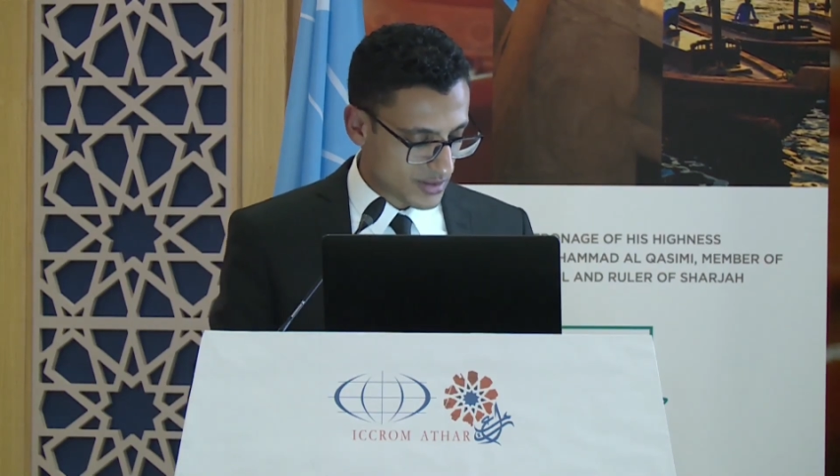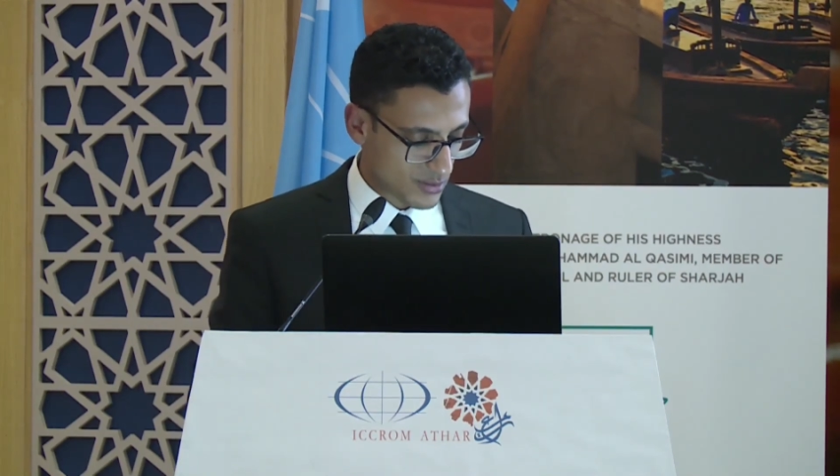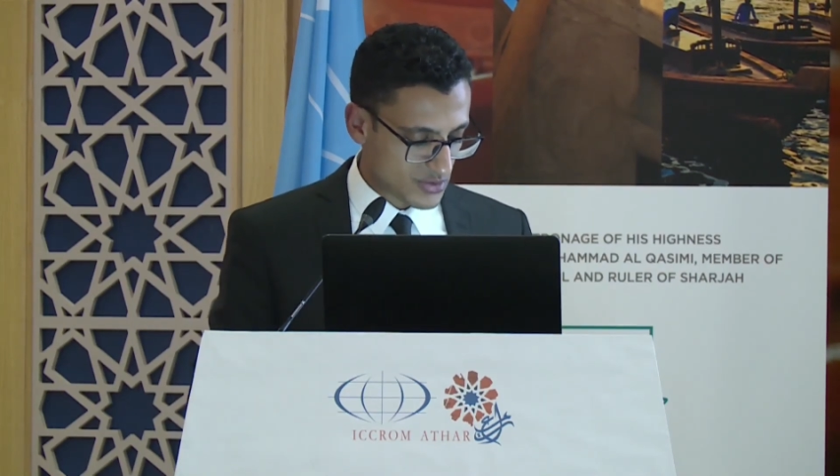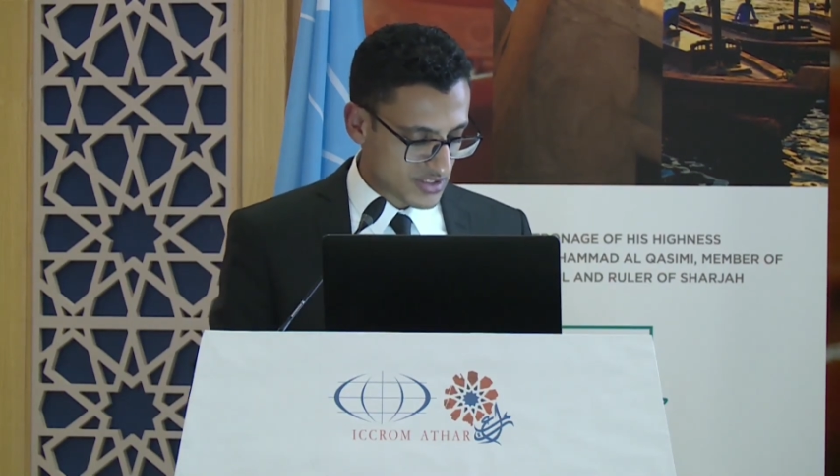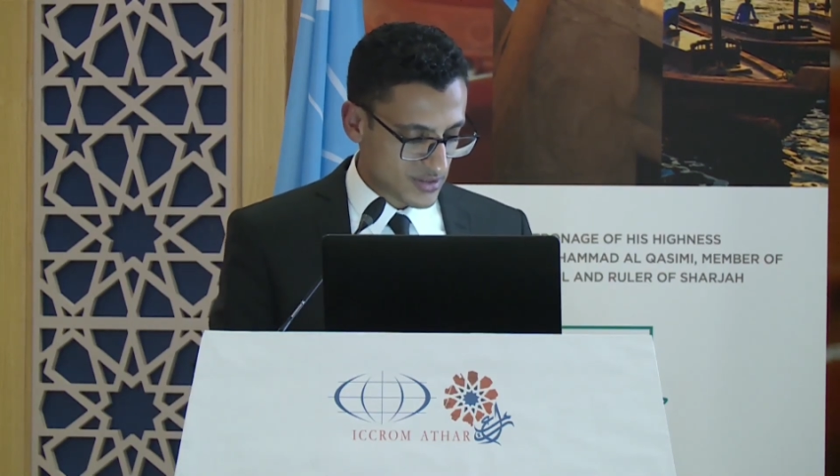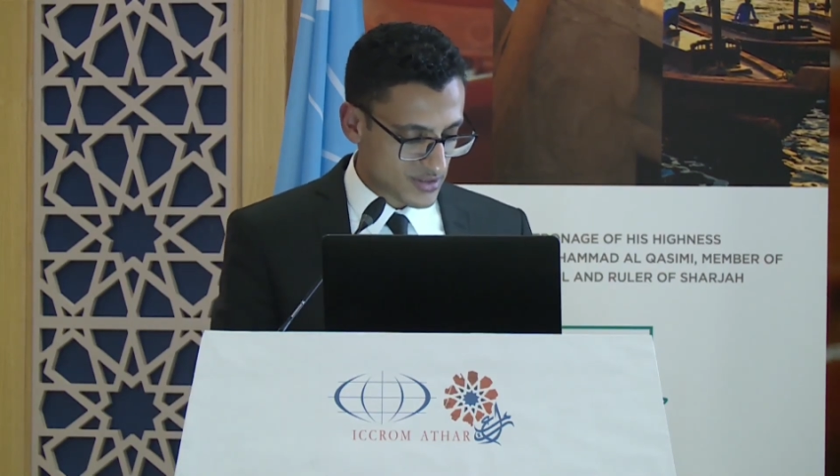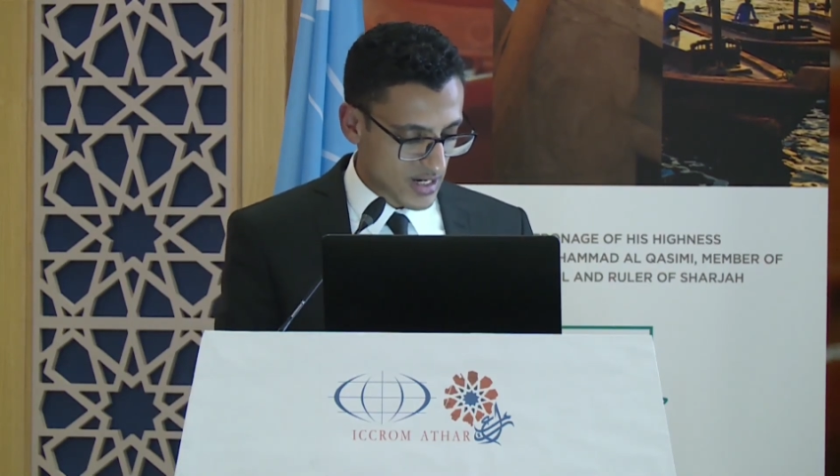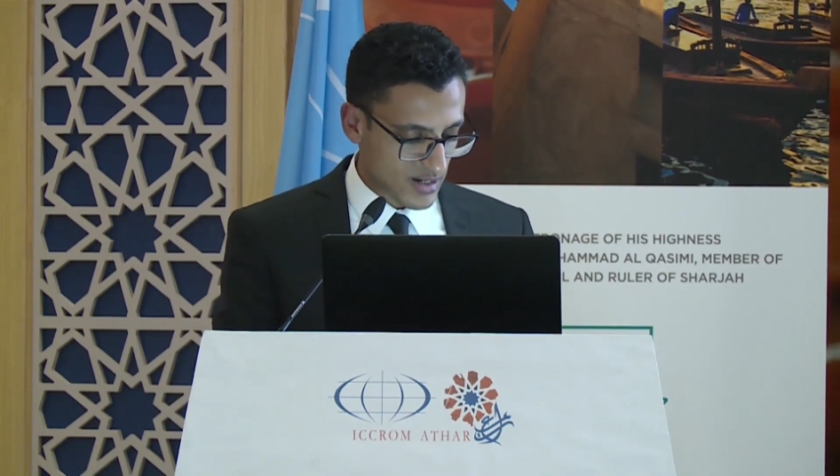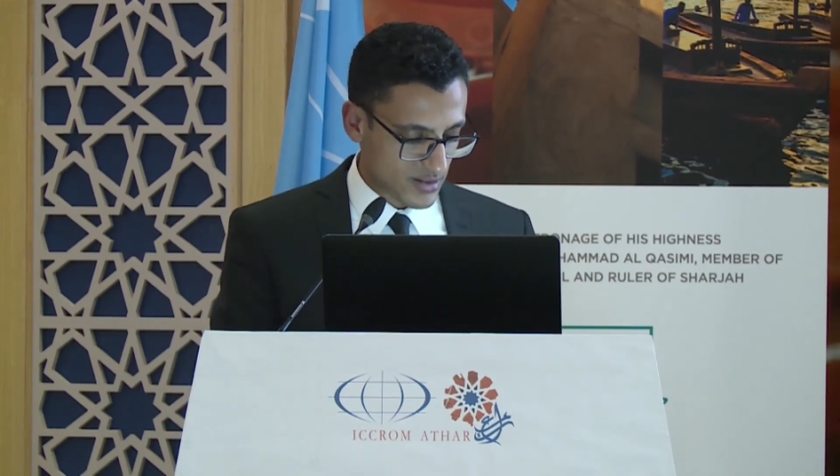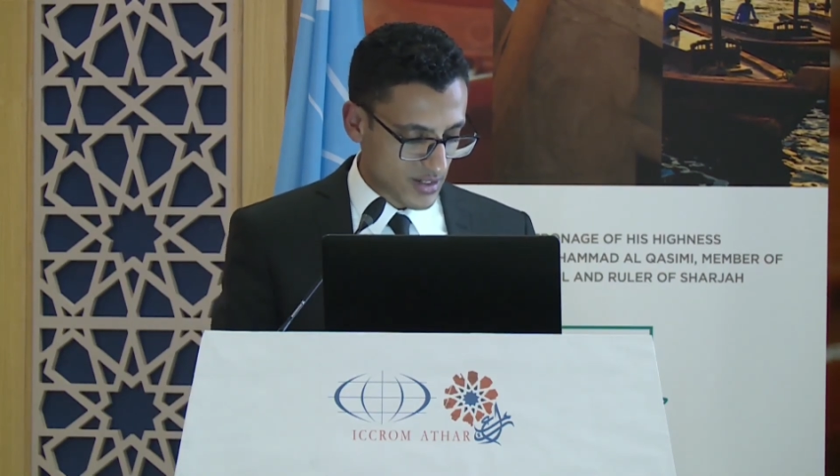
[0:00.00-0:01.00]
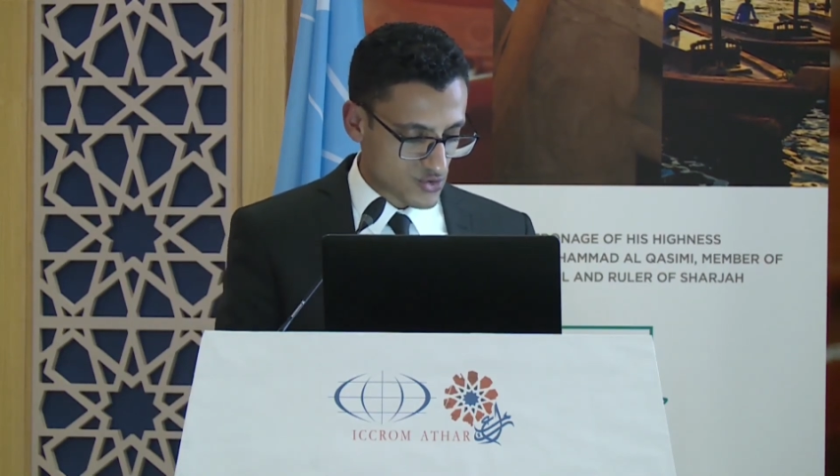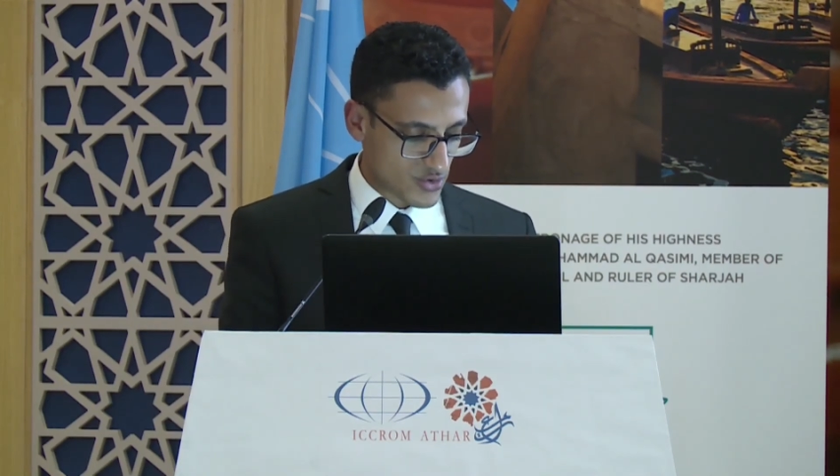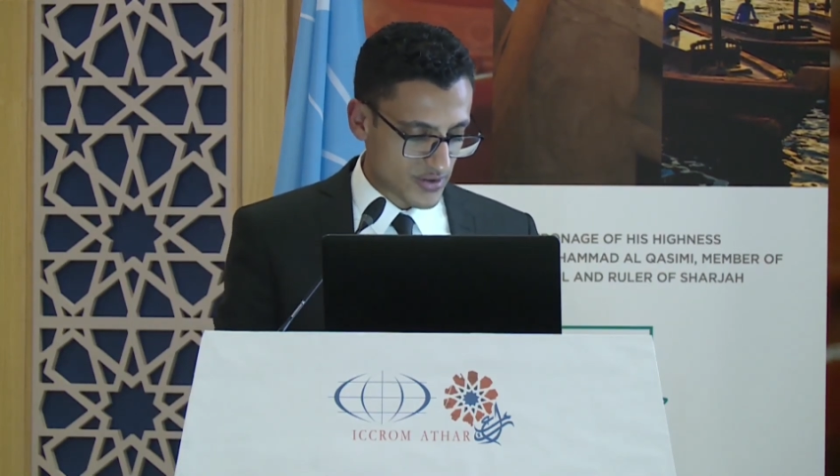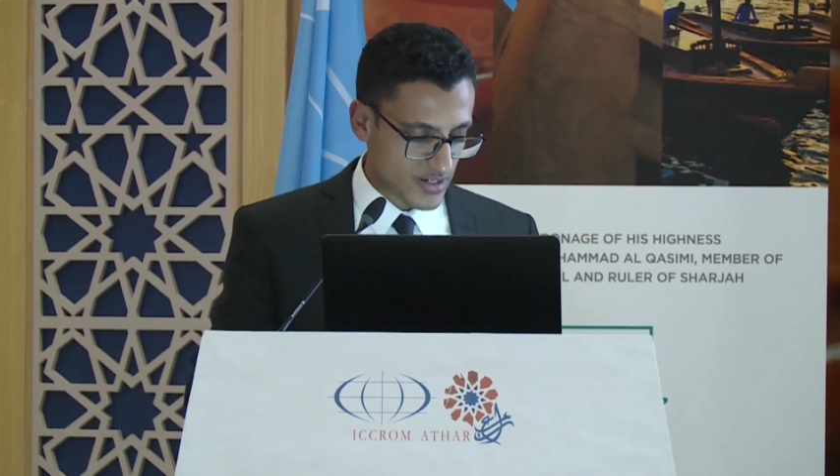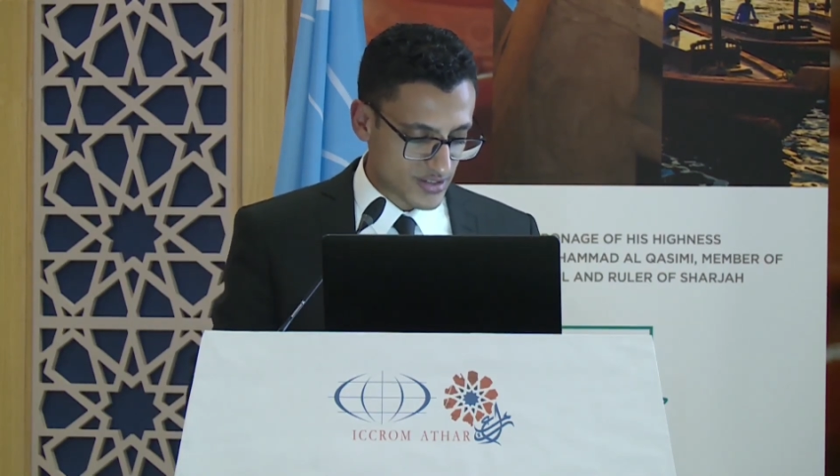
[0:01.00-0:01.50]
considers our
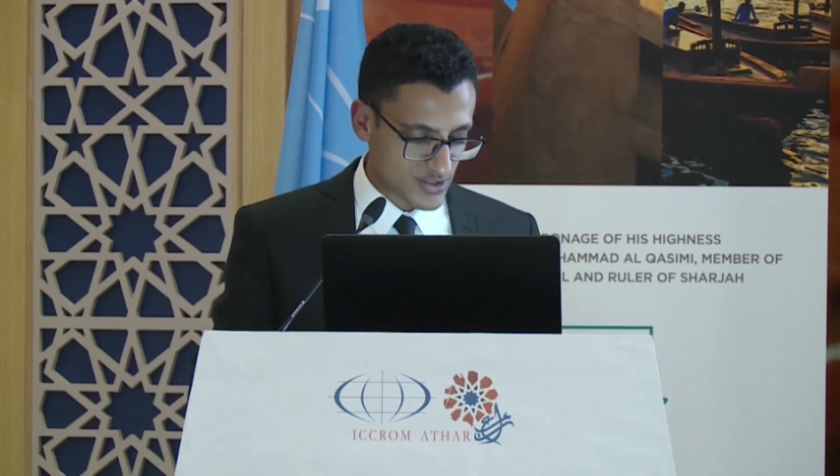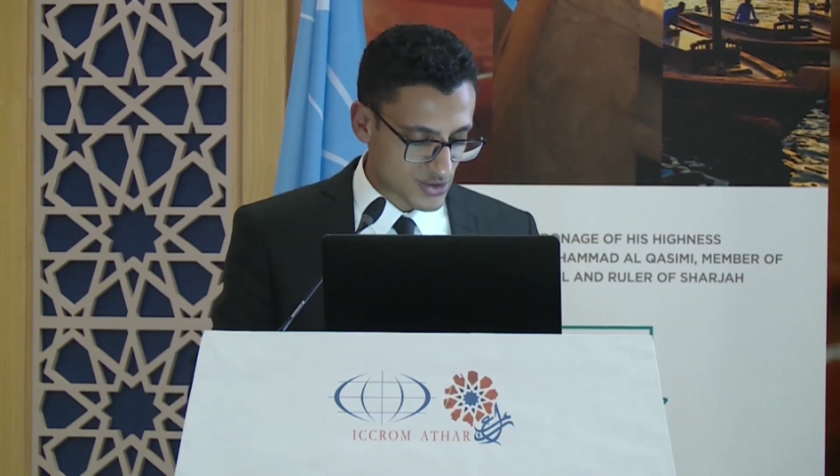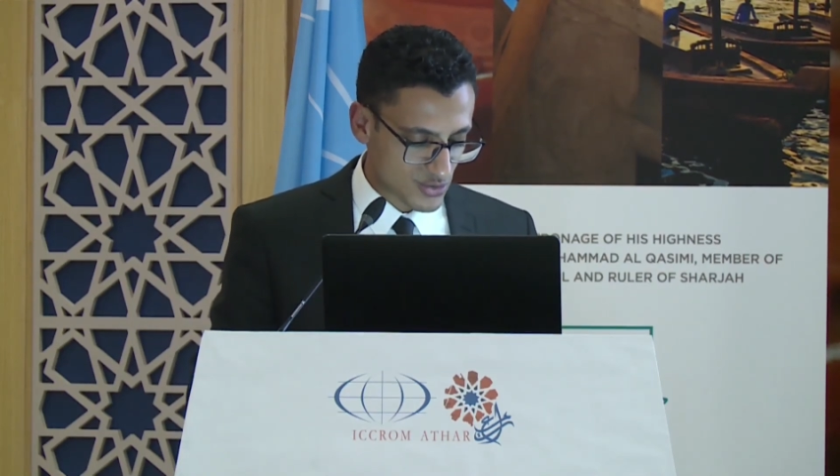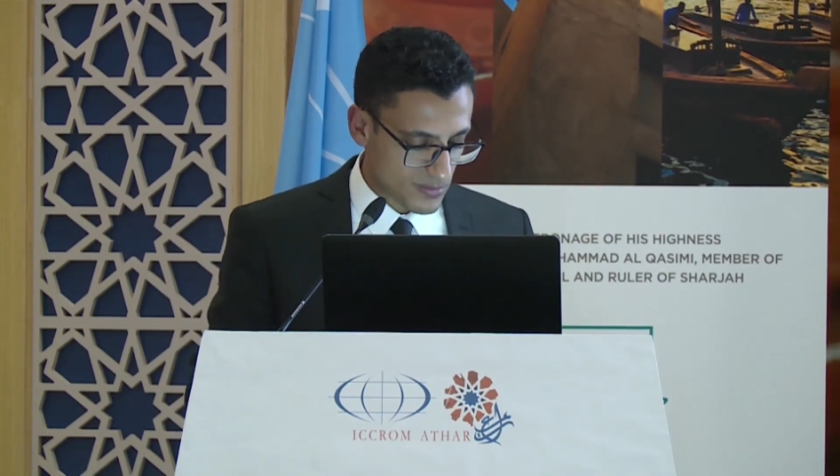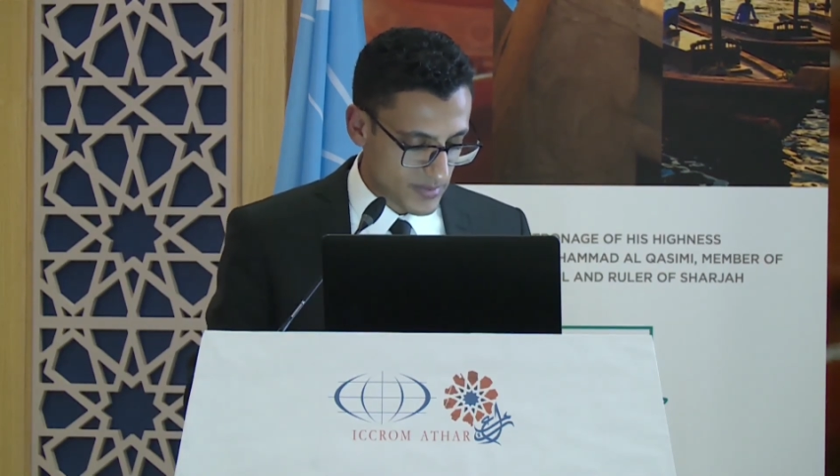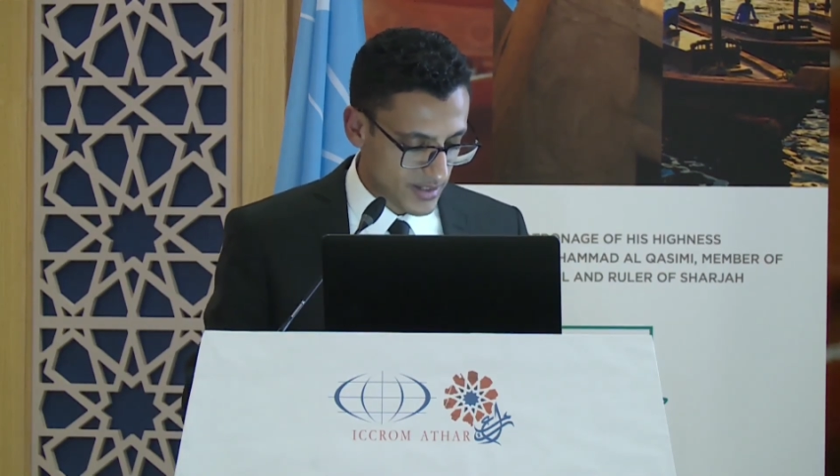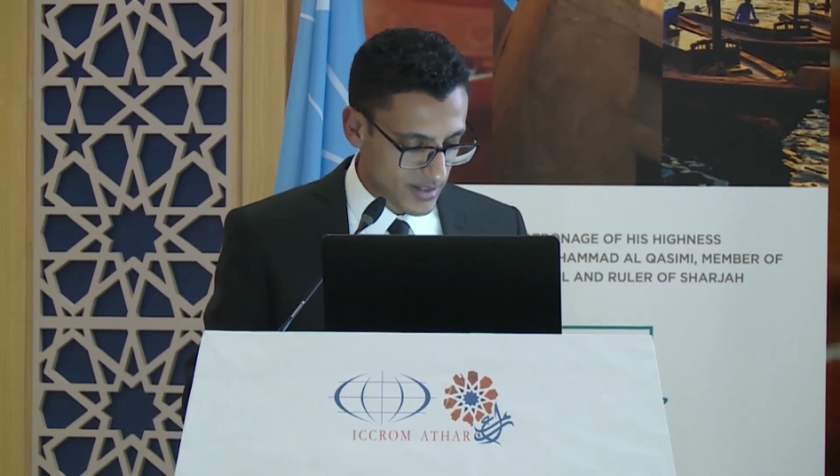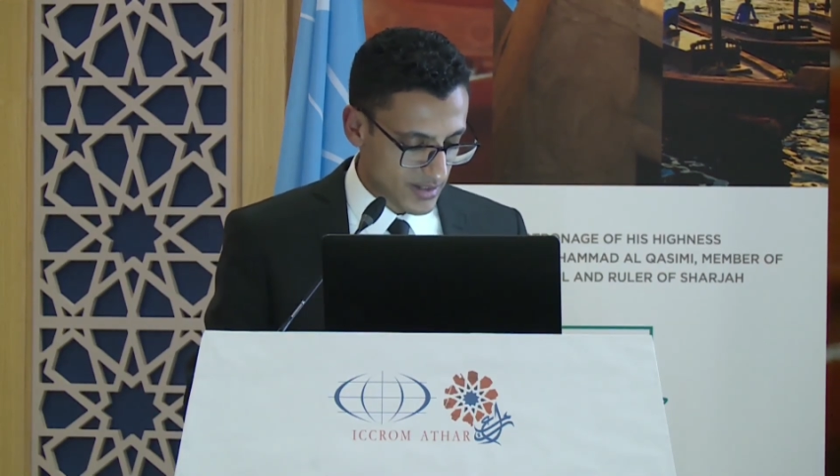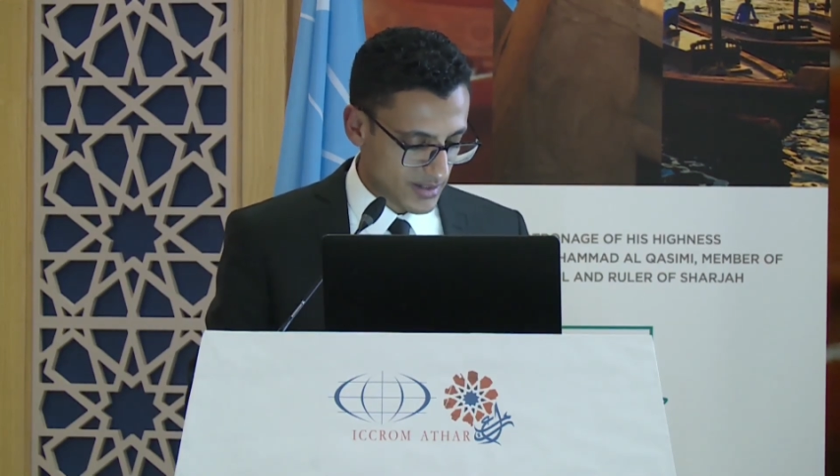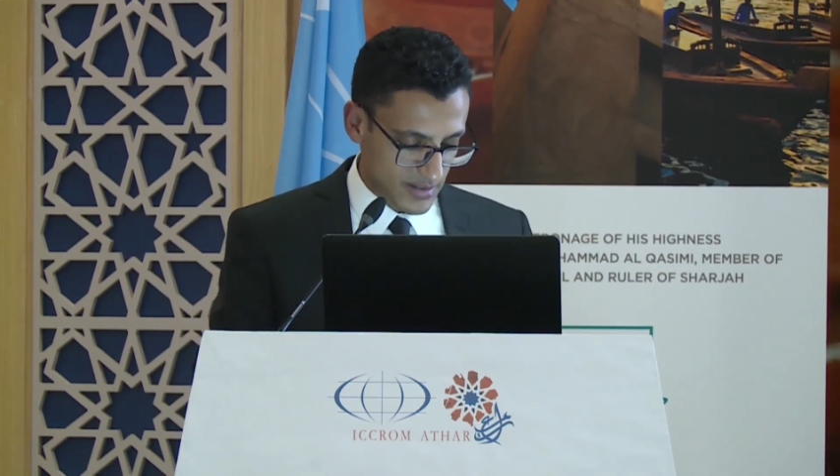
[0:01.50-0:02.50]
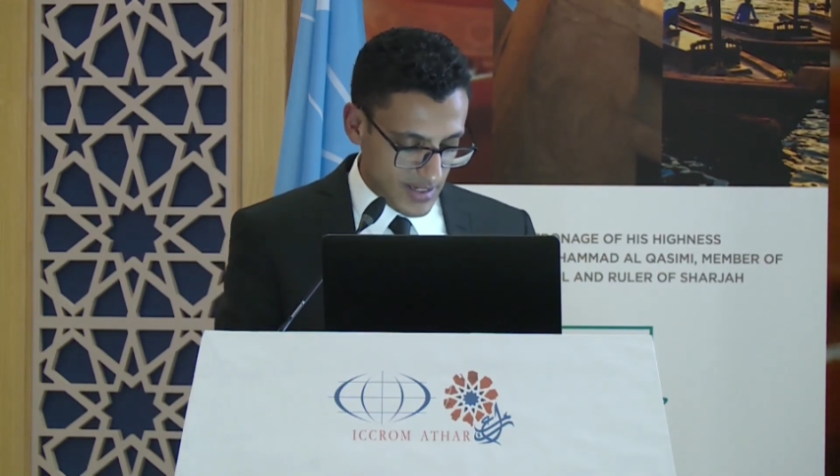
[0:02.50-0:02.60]
cultural heritage to be